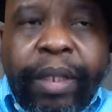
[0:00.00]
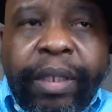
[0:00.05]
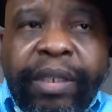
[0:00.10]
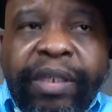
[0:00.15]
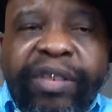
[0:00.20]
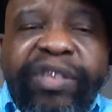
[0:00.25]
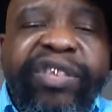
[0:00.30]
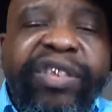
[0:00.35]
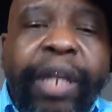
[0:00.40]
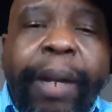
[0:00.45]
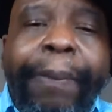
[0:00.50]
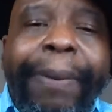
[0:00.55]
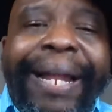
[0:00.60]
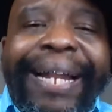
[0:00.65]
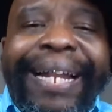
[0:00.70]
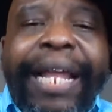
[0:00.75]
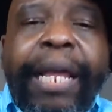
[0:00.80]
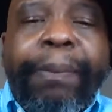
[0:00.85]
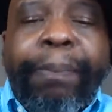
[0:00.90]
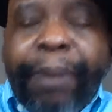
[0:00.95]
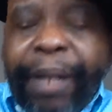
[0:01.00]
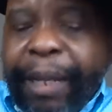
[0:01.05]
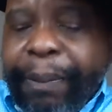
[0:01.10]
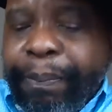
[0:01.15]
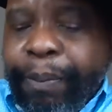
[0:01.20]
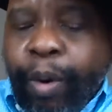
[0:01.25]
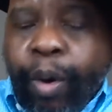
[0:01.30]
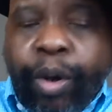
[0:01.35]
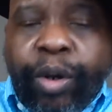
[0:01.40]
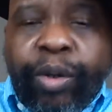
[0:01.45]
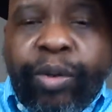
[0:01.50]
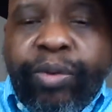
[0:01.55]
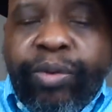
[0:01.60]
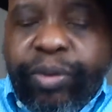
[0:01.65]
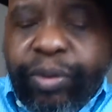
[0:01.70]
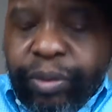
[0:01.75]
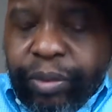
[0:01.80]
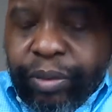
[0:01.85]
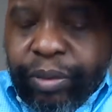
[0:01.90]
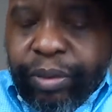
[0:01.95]
Somebody like Blake
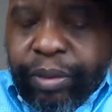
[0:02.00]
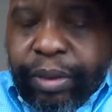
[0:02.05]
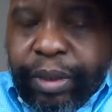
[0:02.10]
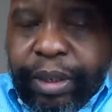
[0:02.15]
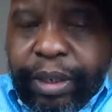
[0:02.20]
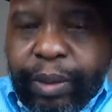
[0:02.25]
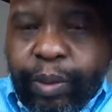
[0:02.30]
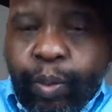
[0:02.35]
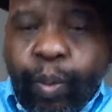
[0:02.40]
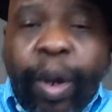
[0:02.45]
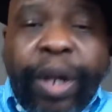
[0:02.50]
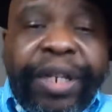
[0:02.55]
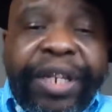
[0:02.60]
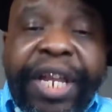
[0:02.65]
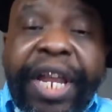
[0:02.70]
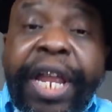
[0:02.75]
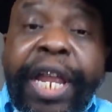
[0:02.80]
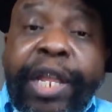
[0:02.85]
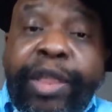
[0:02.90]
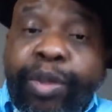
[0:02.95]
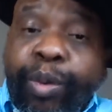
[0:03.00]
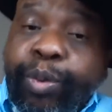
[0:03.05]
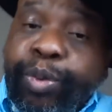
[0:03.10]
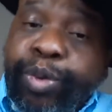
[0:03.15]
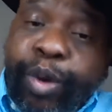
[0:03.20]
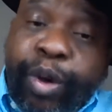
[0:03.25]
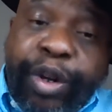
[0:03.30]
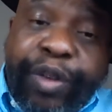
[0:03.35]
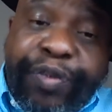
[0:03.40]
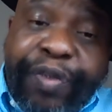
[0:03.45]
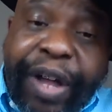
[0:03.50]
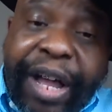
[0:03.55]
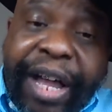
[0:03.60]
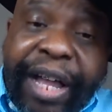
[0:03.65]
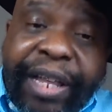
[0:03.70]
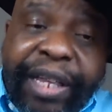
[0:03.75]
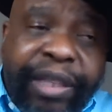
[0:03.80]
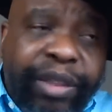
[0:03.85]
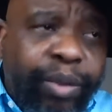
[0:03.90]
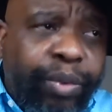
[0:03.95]
Bortles, one year he threw
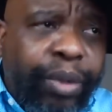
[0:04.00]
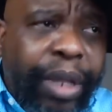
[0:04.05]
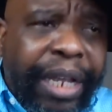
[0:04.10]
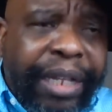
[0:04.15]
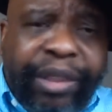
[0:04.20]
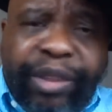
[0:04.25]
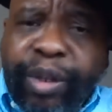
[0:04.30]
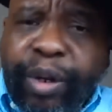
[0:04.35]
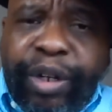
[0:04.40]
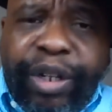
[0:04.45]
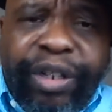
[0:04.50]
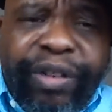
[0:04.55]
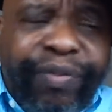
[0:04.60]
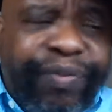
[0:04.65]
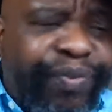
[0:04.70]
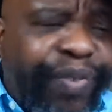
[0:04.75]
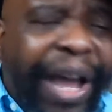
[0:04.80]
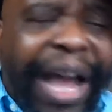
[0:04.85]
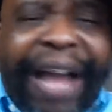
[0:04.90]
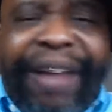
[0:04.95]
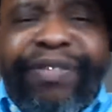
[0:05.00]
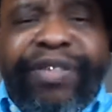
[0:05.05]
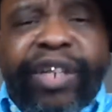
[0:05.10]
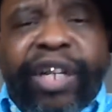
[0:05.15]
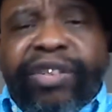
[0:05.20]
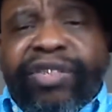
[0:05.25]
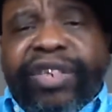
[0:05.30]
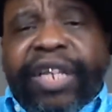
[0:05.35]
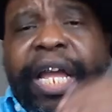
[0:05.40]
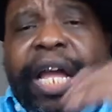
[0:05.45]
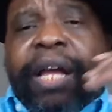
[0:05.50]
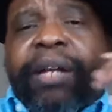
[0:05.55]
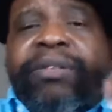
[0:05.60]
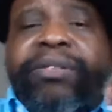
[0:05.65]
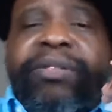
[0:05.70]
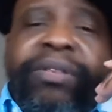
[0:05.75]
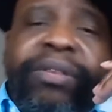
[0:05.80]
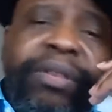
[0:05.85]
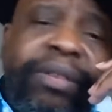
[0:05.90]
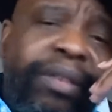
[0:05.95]
35
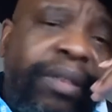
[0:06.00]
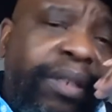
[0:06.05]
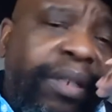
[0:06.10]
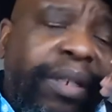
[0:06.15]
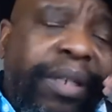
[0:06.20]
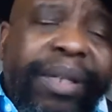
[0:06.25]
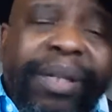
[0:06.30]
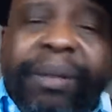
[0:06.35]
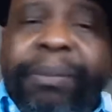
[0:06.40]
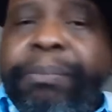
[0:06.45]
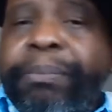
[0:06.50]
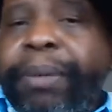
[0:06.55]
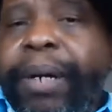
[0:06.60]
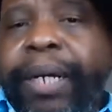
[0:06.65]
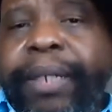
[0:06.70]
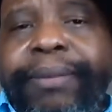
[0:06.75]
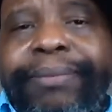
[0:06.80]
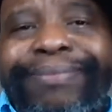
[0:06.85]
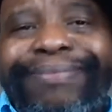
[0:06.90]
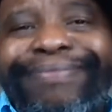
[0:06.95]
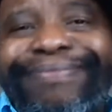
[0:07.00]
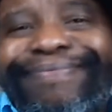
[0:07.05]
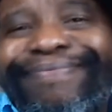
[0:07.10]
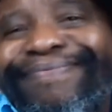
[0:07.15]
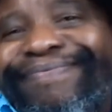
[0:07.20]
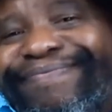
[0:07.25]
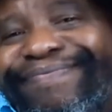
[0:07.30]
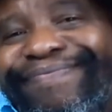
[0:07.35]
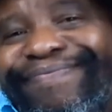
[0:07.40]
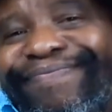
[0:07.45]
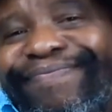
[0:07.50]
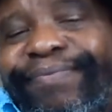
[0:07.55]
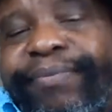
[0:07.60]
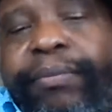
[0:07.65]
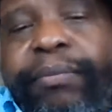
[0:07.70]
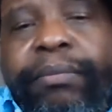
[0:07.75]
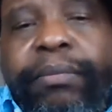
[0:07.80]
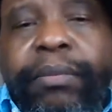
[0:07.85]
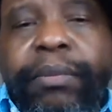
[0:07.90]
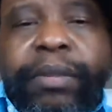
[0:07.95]
touchdowns. But
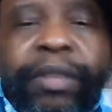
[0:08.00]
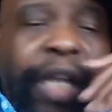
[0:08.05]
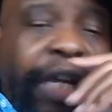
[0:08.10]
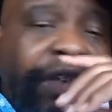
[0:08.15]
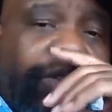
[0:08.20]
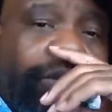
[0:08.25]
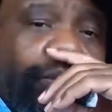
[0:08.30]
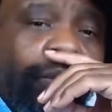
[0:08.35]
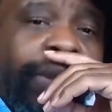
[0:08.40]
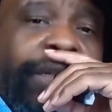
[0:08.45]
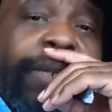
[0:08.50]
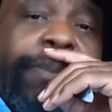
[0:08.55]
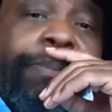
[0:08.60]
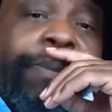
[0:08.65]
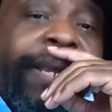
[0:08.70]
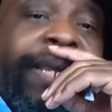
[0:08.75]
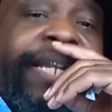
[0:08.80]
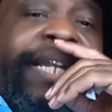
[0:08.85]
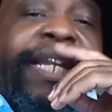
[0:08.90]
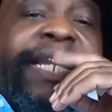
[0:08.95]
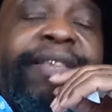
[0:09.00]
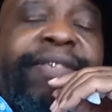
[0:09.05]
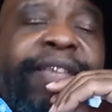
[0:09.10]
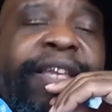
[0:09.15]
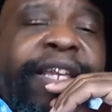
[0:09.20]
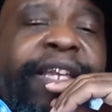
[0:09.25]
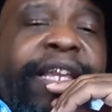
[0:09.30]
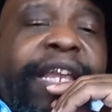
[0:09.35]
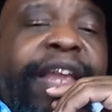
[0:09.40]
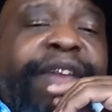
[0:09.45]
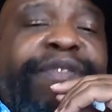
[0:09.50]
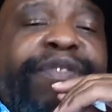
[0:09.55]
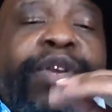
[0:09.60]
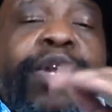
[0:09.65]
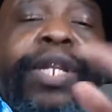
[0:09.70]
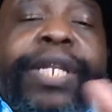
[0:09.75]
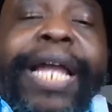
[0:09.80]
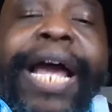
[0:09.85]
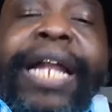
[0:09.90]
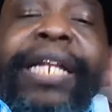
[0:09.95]
doesn't really mean anything if
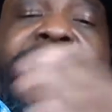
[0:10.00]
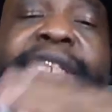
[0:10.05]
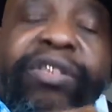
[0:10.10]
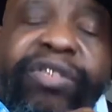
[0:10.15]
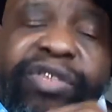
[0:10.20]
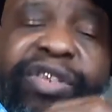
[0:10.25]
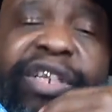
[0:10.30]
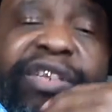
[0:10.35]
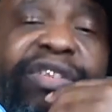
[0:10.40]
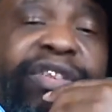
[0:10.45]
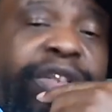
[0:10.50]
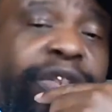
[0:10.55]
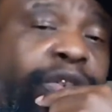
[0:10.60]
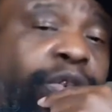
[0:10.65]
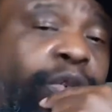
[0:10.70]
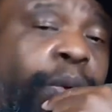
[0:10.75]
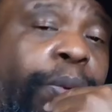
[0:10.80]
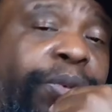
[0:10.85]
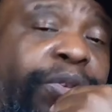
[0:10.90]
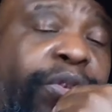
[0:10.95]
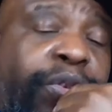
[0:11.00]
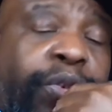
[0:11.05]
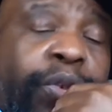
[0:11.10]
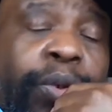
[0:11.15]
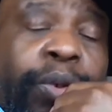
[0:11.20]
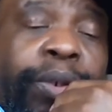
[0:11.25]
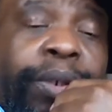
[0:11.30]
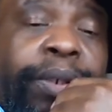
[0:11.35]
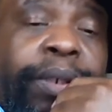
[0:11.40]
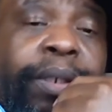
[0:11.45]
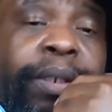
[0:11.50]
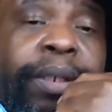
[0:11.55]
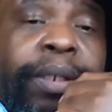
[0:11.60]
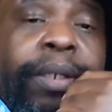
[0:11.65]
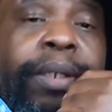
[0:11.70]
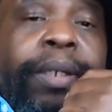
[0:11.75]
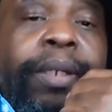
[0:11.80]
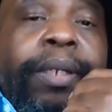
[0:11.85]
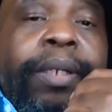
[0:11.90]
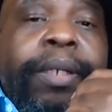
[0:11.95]
you're not consistent in doing what you're doing.
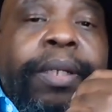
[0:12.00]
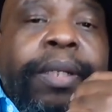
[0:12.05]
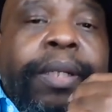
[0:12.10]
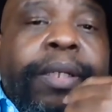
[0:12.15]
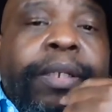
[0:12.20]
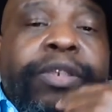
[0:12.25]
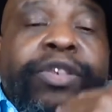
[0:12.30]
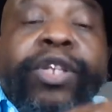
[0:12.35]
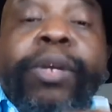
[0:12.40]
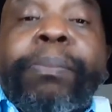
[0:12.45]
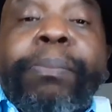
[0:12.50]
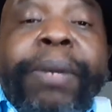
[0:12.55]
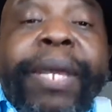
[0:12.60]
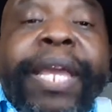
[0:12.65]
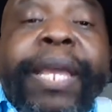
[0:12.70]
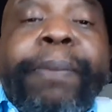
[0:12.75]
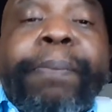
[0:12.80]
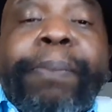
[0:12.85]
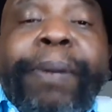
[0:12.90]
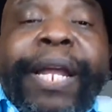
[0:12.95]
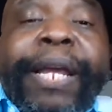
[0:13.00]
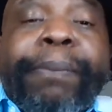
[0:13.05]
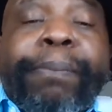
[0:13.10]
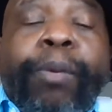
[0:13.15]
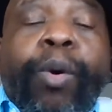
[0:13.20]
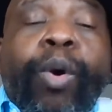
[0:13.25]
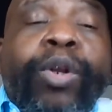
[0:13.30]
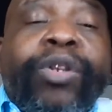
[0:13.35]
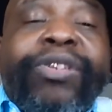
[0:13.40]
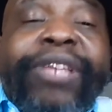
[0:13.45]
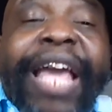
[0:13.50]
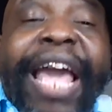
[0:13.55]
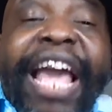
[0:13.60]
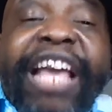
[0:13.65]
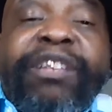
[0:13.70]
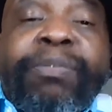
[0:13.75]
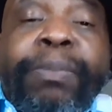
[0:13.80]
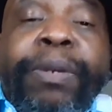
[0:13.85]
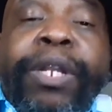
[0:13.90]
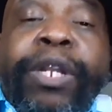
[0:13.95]
To me, Blake Bortles
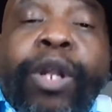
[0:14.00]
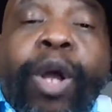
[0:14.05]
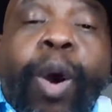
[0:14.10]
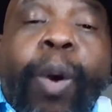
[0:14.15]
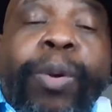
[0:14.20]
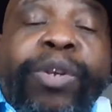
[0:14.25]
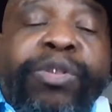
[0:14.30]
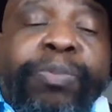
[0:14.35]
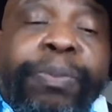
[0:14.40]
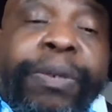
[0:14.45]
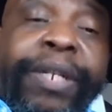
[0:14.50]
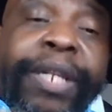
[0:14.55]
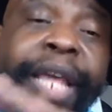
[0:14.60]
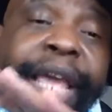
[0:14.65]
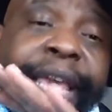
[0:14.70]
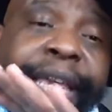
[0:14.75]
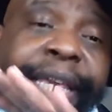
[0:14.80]
has been and always been